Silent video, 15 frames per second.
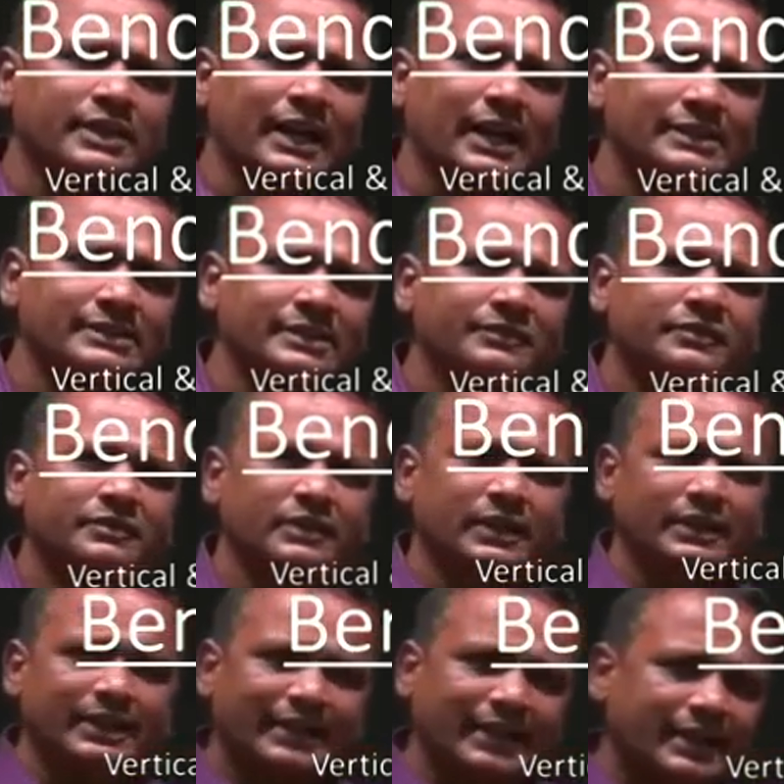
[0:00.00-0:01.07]
as if in
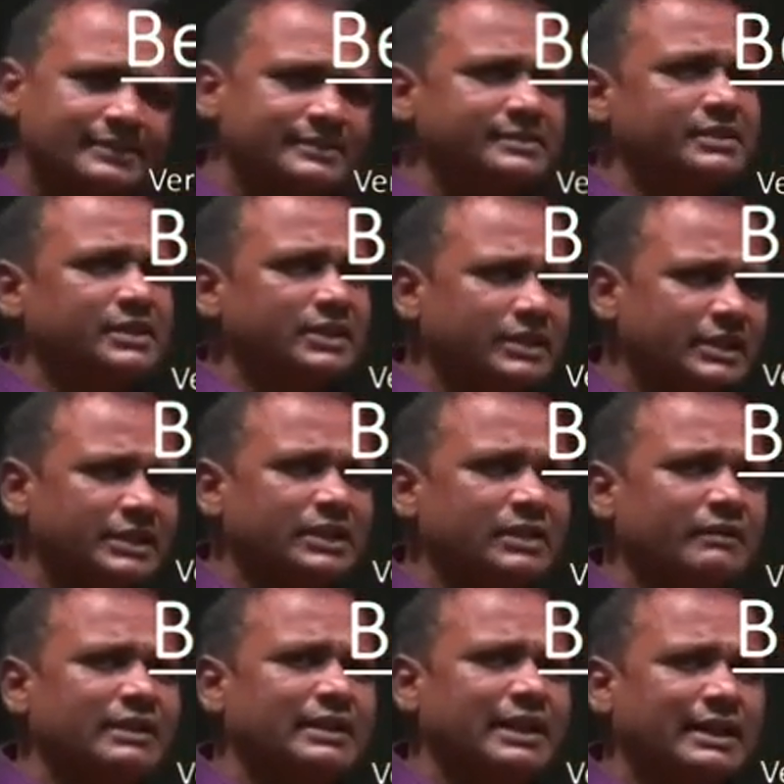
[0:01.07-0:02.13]
a case it's clearly
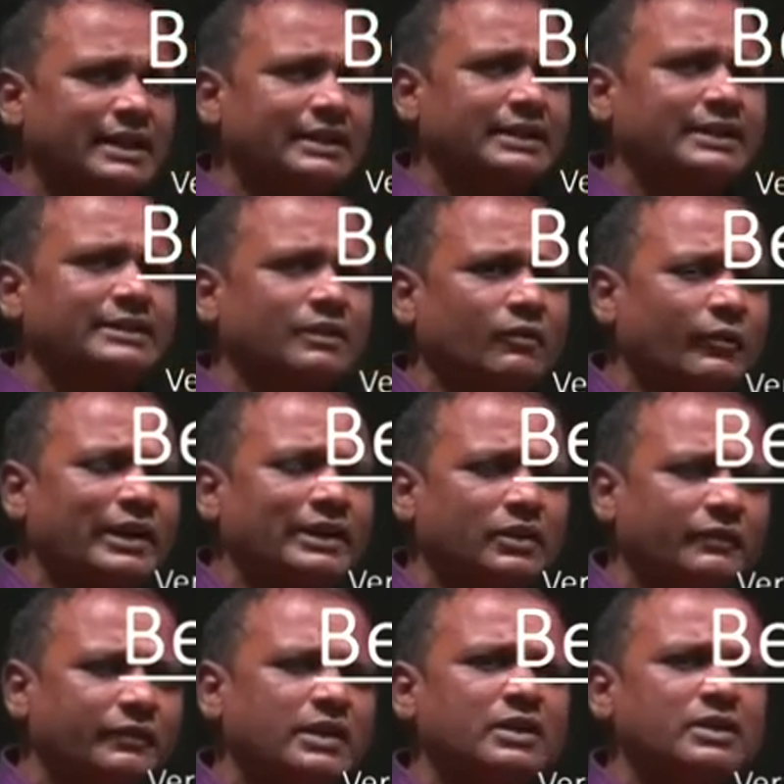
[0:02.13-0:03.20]
given neglecting the weight
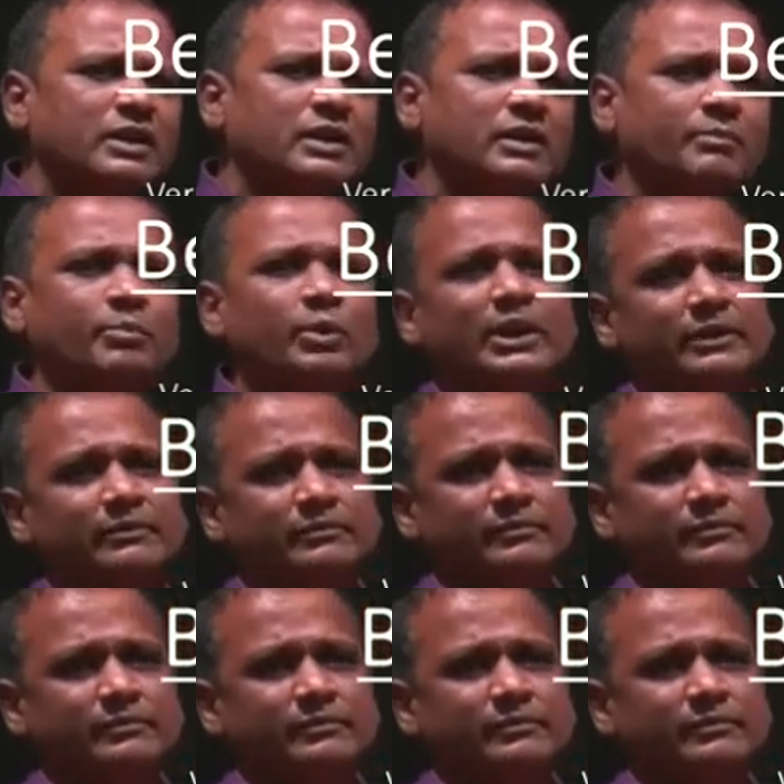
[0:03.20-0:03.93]
of a pulley.